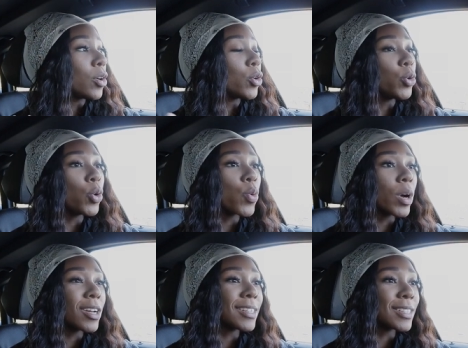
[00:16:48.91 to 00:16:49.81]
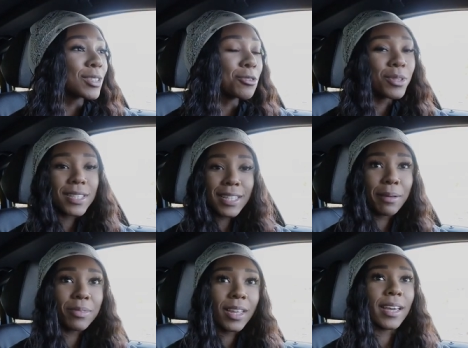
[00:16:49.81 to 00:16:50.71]
who do the
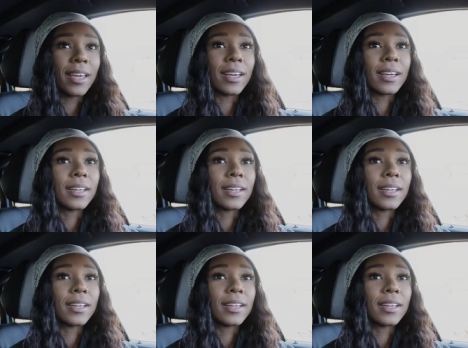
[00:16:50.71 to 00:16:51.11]
same thing